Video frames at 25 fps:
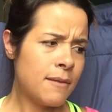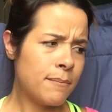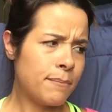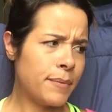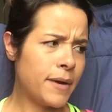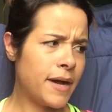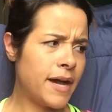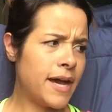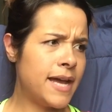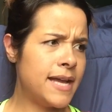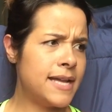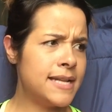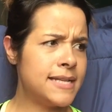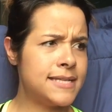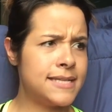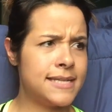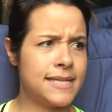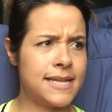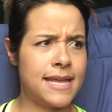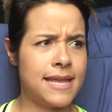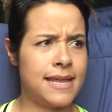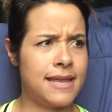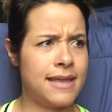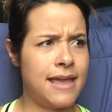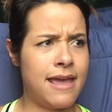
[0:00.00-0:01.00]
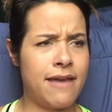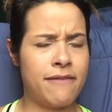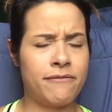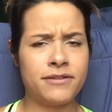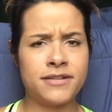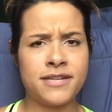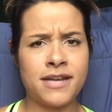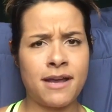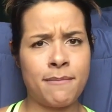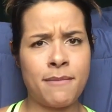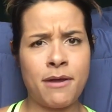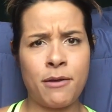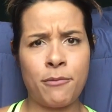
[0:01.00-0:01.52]
But every
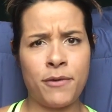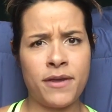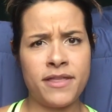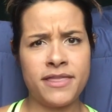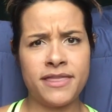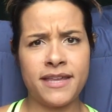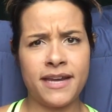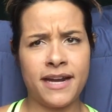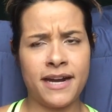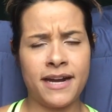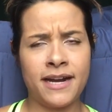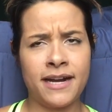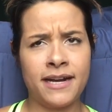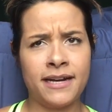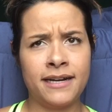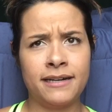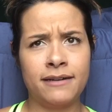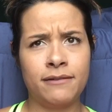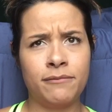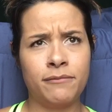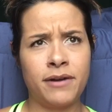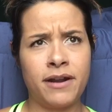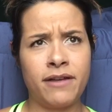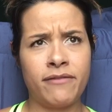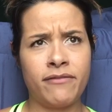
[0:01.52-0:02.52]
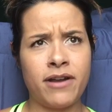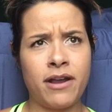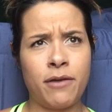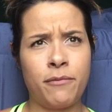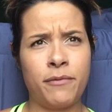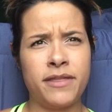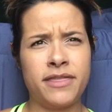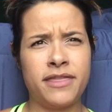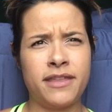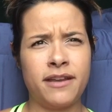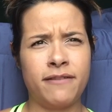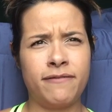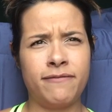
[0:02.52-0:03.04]
time I went there, whenever I
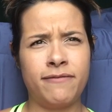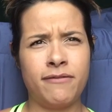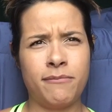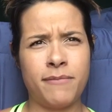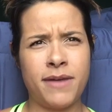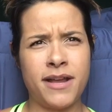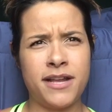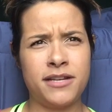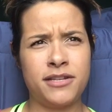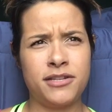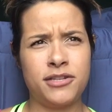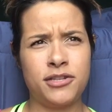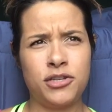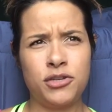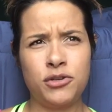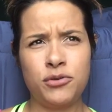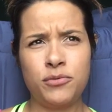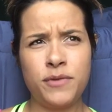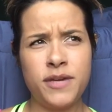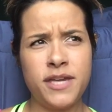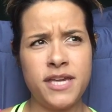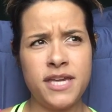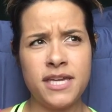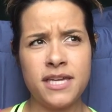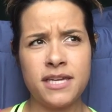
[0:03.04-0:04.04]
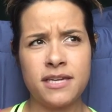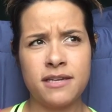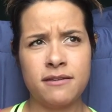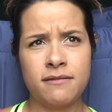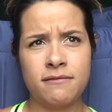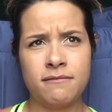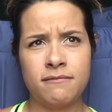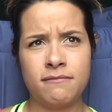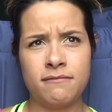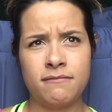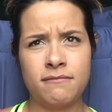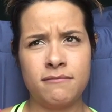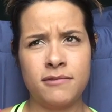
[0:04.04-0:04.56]
went there for my 2-week,
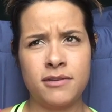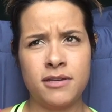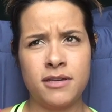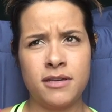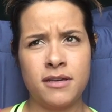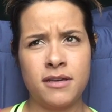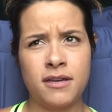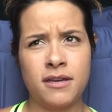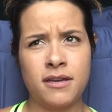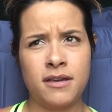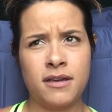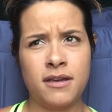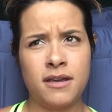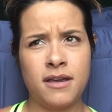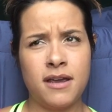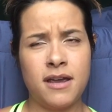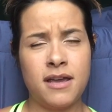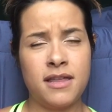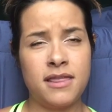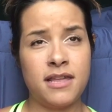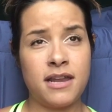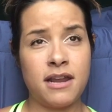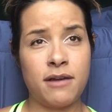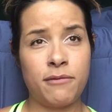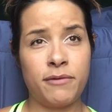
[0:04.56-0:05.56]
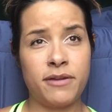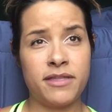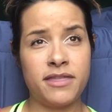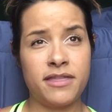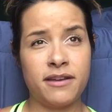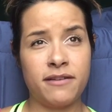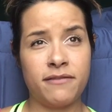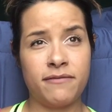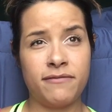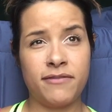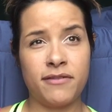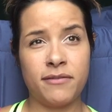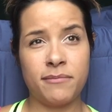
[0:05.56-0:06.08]
and then I went
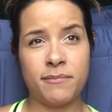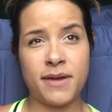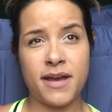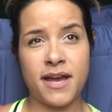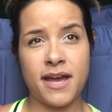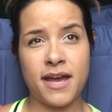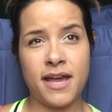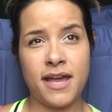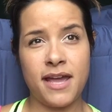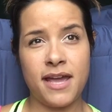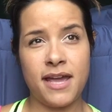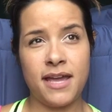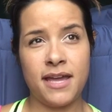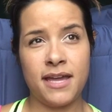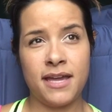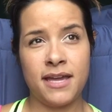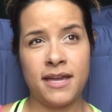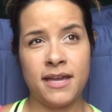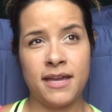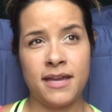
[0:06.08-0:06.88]
there for my